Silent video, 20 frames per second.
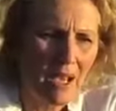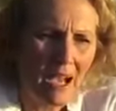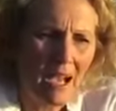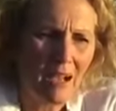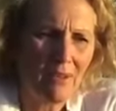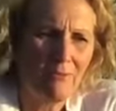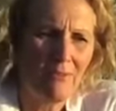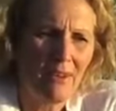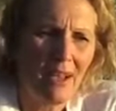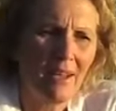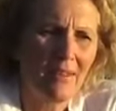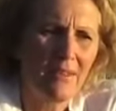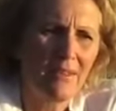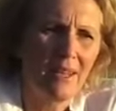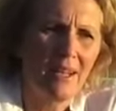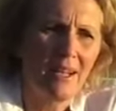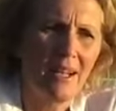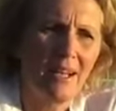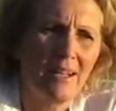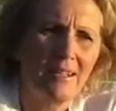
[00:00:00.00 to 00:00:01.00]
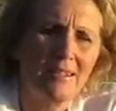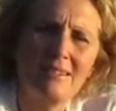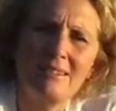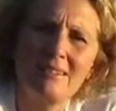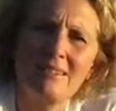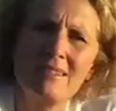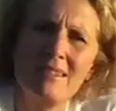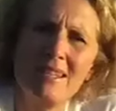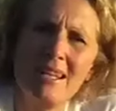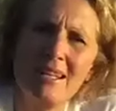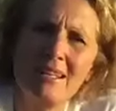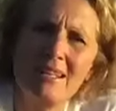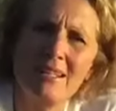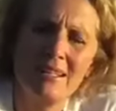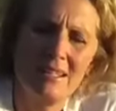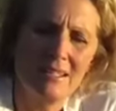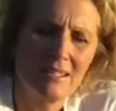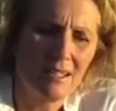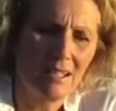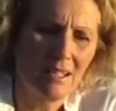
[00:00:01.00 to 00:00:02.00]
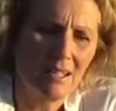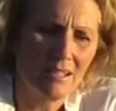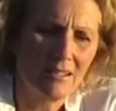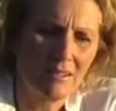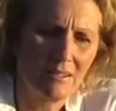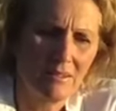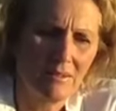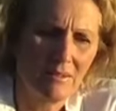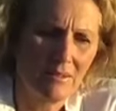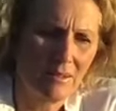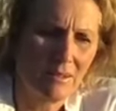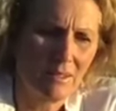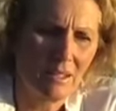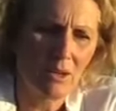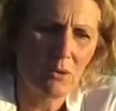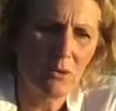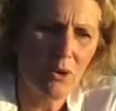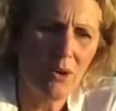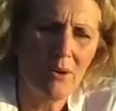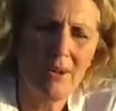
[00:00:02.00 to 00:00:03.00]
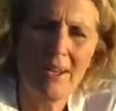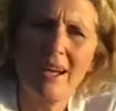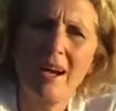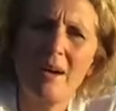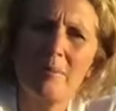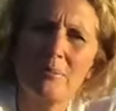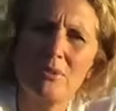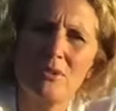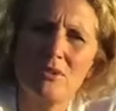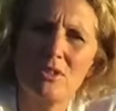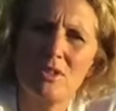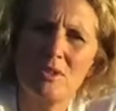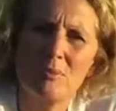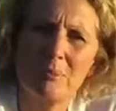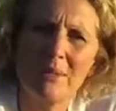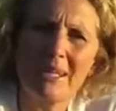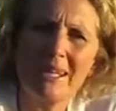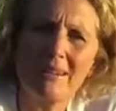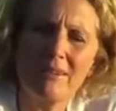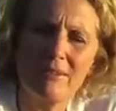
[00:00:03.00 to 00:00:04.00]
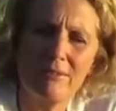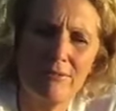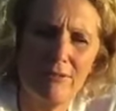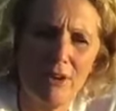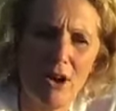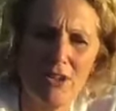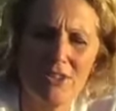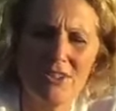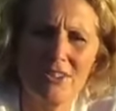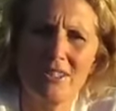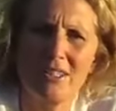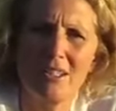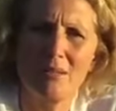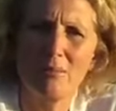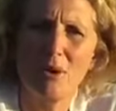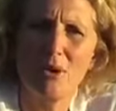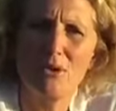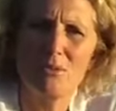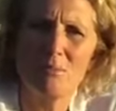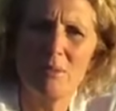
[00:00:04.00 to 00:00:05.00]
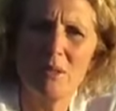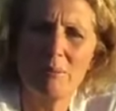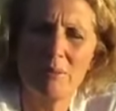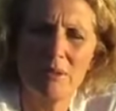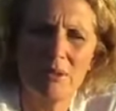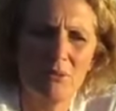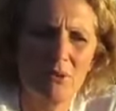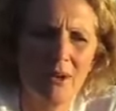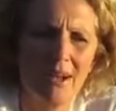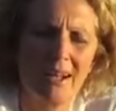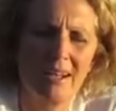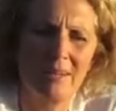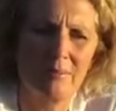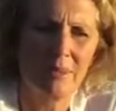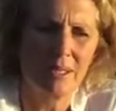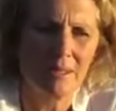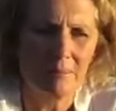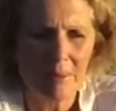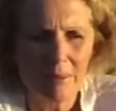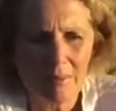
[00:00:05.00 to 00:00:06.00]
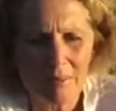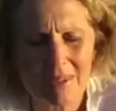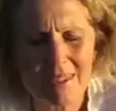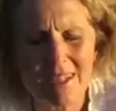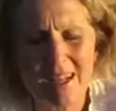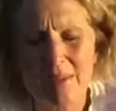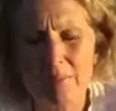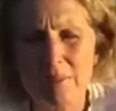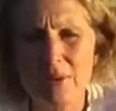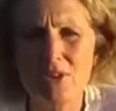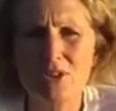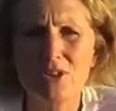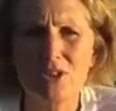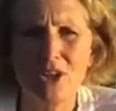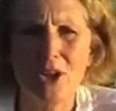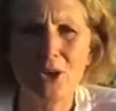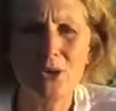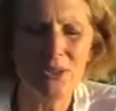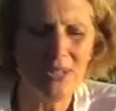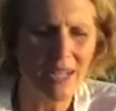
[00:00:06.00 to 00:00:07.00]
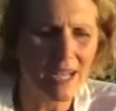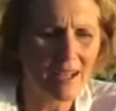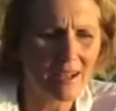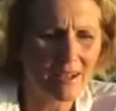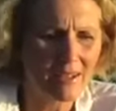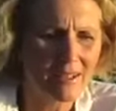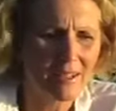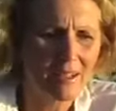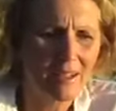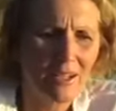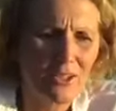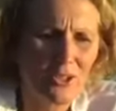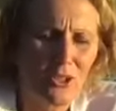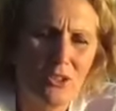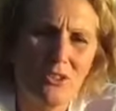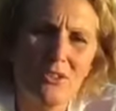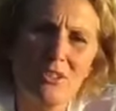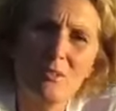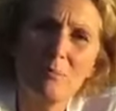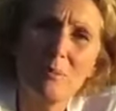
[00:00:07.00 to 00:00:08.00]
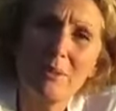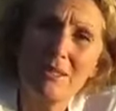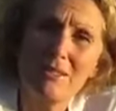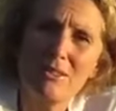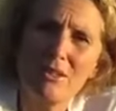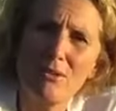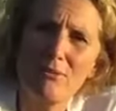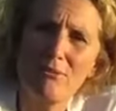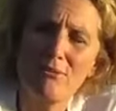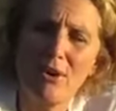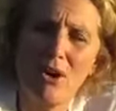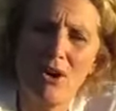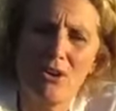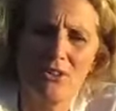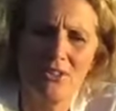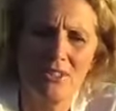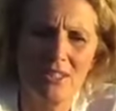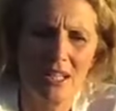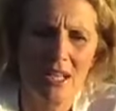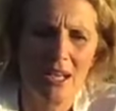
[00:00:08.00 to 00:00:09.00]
I found that I tended as a, a growing up to speak faster than most people around me, people telling me to slow down, not to speak so fast.